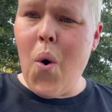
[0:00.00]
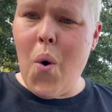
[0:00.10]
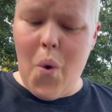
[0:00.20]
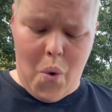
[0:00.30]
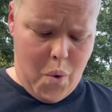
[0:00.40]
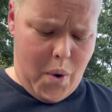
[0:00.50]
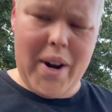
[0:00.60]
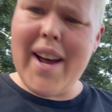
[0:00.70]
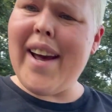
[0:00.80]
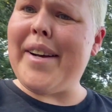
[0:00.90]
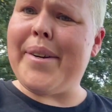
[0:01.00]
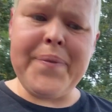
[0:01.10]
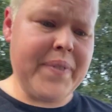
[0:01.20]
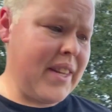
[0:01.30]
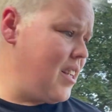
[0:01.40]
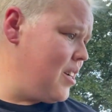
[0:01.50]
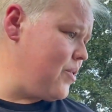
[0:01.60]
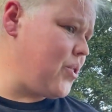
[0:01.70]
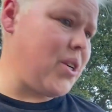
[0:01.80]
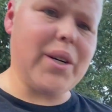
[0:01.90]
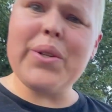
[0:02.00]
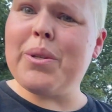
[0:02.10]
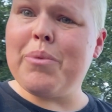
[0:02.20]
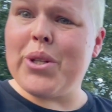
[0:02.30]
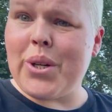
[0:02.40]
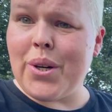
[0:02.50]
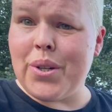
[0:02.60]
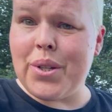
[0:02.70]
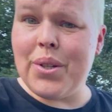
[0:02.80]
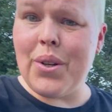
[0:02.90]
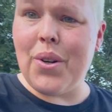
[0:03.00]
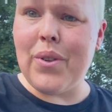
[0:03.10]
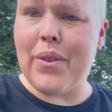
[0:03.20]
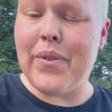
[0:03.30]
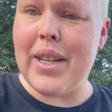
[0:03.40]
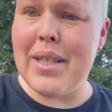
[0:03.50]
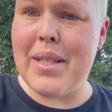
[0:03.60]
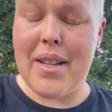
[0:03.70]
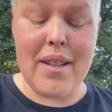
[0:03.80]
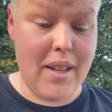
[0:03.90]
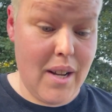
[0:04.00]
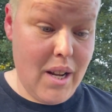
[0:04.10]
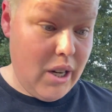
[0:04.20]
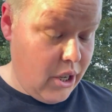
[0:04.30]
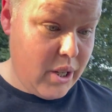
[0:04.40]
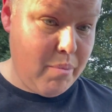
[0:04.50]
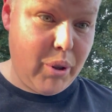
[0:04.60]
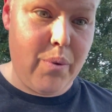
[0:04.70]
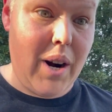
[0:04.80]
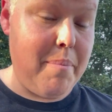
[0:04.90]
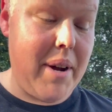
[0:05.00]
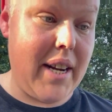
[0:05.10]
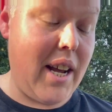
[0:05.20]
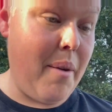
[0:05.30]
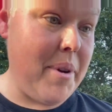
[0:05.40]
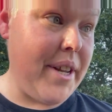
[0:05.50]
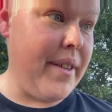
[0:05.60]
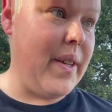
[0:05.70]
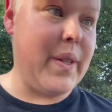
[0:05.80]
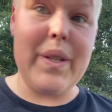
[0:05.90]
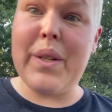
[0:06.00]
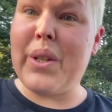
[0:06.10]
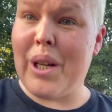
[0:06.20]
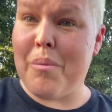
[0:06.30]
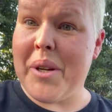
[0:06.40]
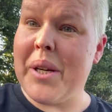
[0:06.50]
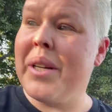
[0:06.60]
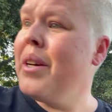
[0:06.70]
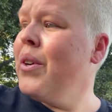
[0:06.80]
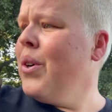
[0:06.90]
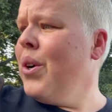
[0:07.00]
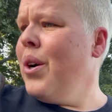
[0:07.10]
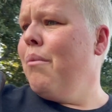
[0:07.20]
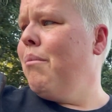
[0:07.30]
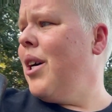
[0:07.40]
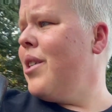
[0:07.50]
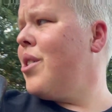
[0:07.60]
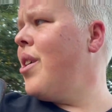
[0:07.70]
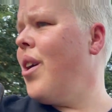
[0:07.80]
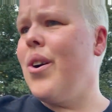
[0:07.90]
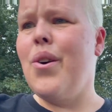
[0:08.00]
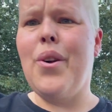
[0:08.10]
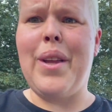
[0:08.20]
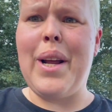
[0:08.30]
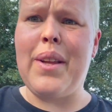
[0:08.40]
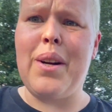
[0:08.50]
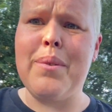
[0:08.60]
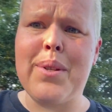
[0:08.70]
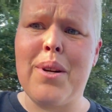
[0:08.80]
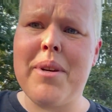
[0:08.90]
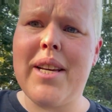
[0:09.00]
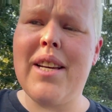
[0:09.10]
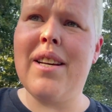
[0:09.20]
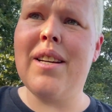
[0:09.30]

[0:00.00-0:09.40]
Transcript: Whew, okay, I was chunking some of the dirt over the fence and just blew right back at me. This is gonna be much harder than I thought it was gonna be.